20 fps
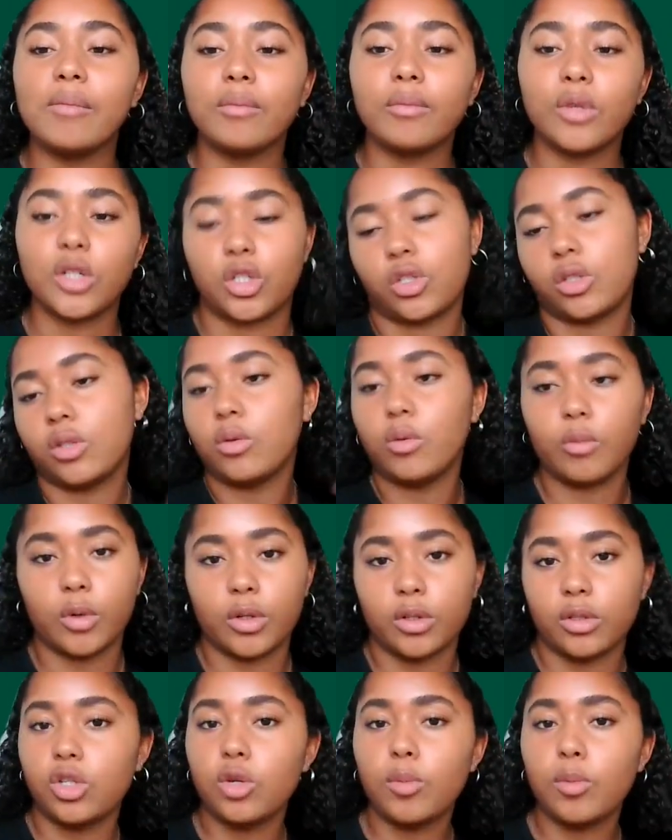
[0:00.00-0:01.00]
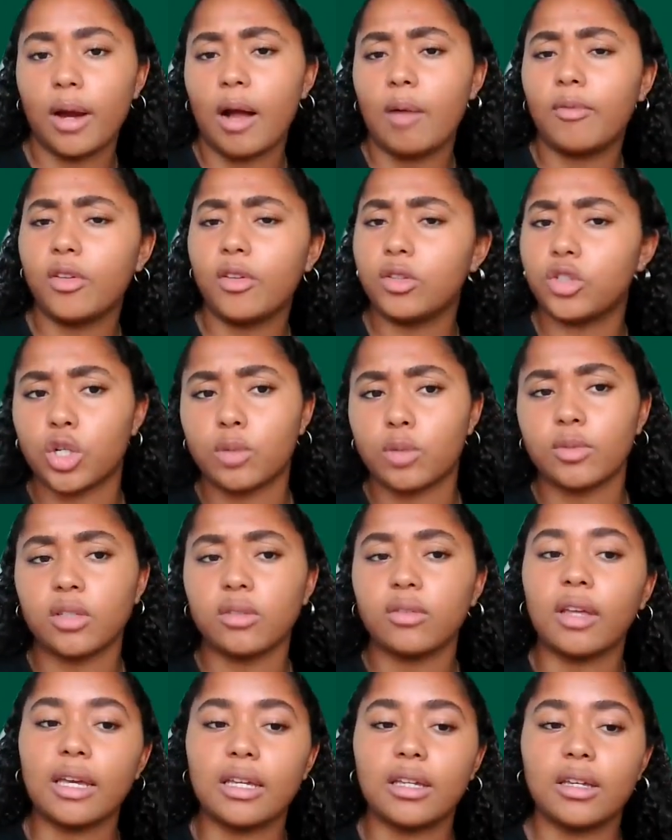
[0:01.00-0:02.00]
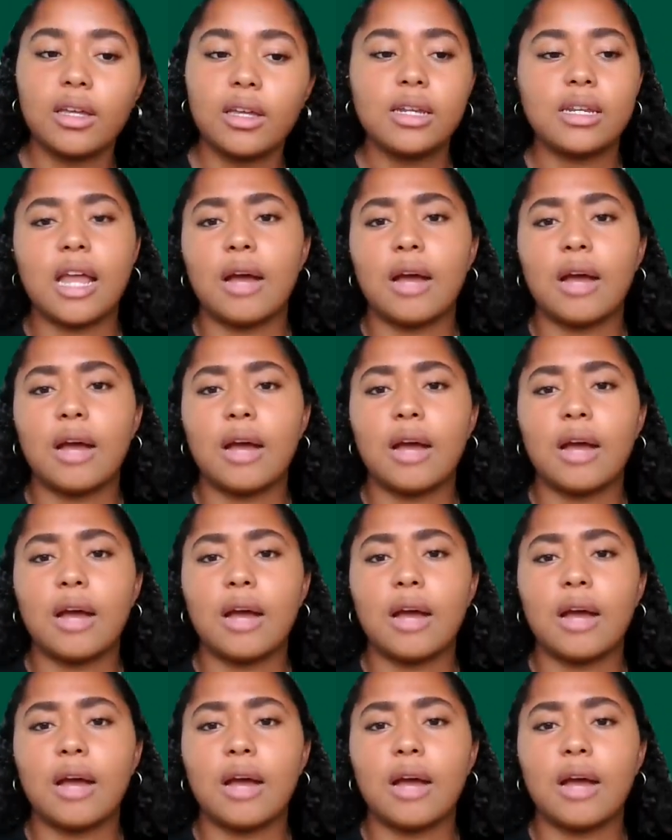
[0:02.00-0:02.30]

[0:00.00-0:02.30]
which were super helpful in terms of like